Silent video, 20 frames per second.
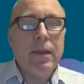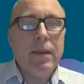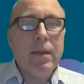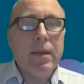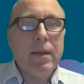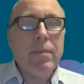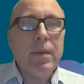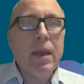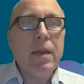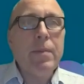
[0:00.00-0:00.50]

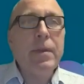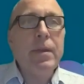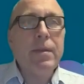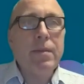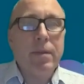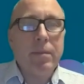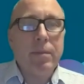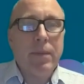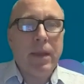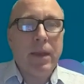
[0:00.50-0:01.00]
There may be
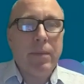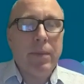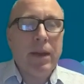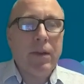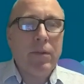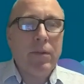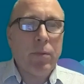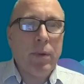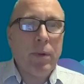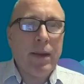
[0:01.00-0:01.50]
something
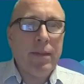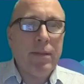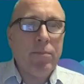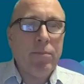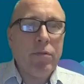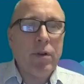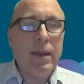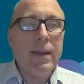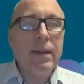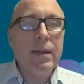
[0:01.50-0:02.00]
about the way the
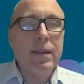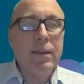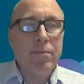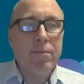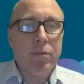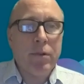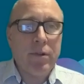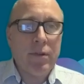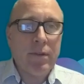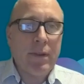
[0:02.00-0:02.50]
brain is
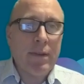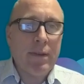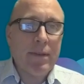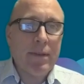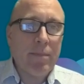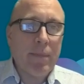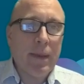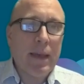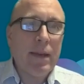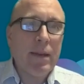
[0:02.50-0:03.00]

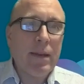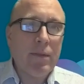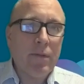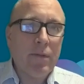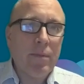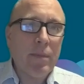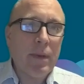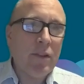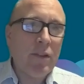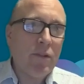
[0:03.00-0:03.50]
processing pain
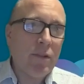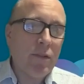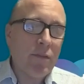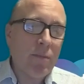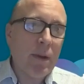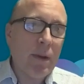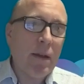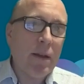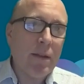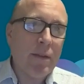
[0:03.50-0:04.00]
information as
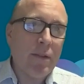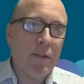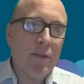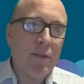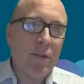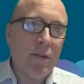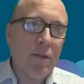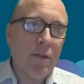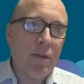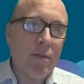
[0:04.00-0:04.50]
well in
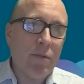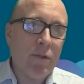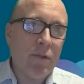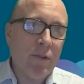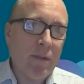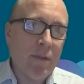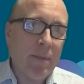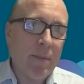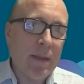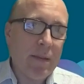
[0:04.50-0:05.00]
dystonia, which
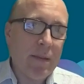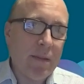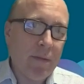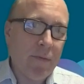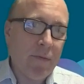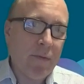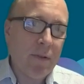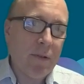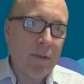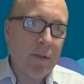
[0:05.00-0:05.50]
is a bit
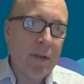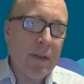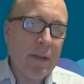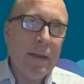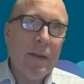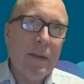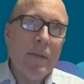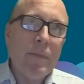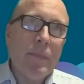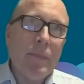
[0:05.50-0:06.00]
different.
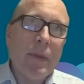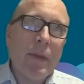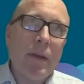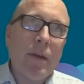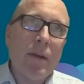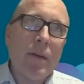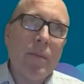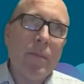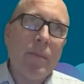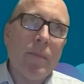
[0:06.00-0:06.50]

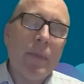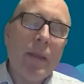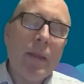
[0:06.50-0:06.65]
But